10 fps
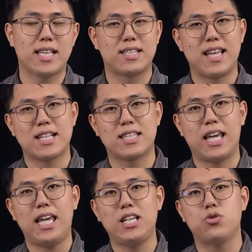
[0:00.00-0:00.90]
is that
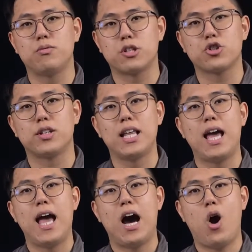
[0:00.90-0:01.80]
each version
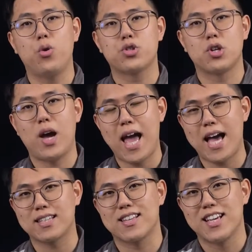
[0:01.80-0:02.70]
also
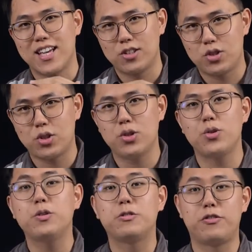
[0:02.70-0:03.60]
has
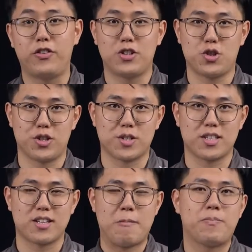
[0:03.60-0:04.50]
2
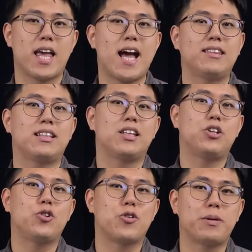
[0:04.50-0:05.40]
features. And the
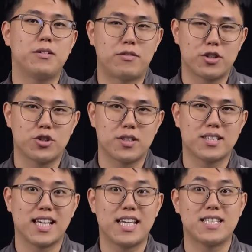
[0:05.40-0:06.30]
European
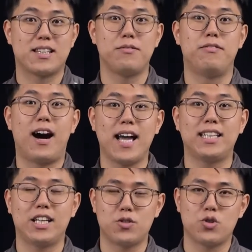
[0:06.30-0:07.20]
versions is
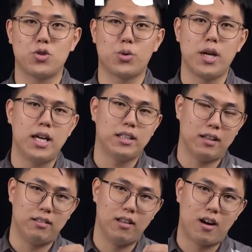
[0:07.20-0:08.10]
divided into
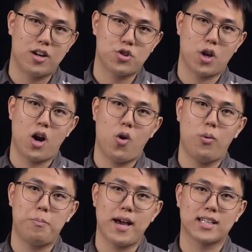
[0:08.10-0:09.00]
the large
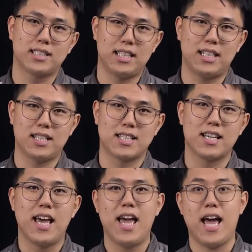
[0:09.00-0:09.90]
hole back glass
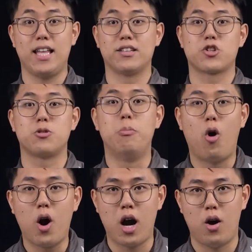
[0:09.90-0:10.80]
and the
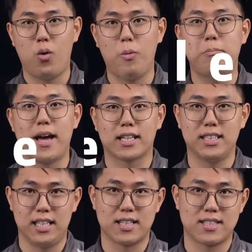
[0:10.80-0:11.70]
small hole back
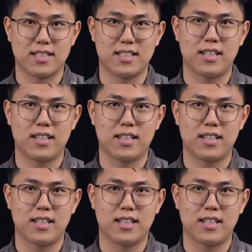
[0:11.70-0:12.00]
glass.